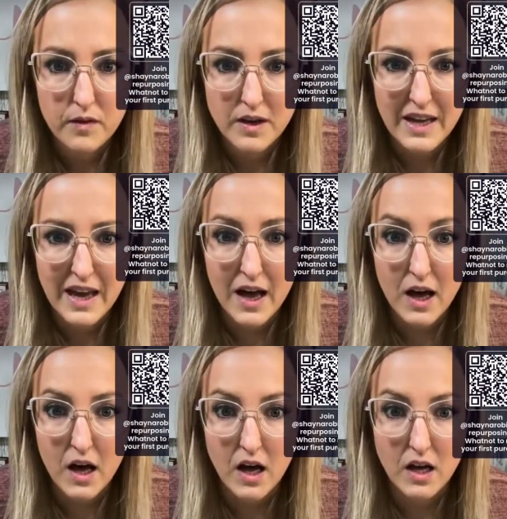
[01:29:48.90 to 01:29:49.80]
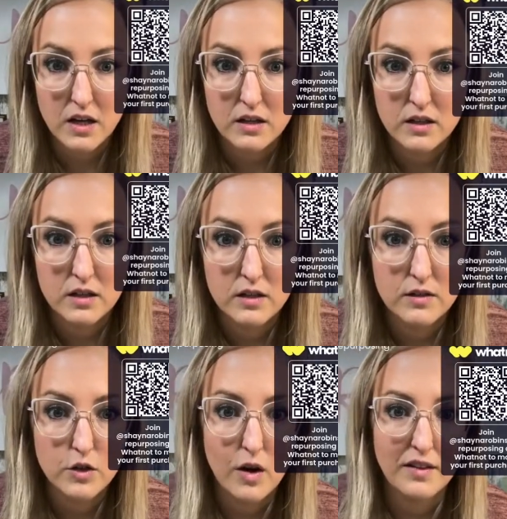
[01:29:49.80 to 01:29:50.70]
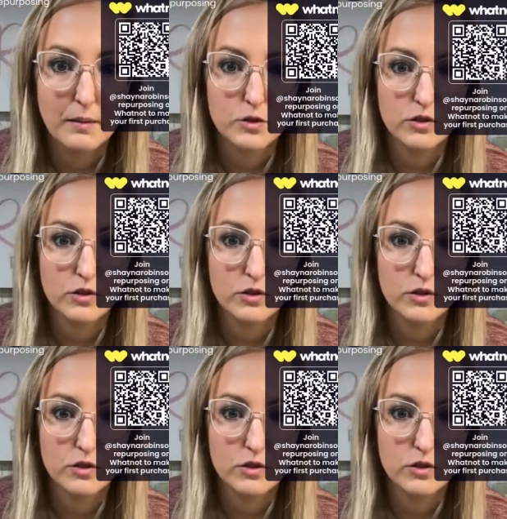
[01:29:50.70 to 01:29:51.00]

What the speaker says: Yeah. You don't have that much choice,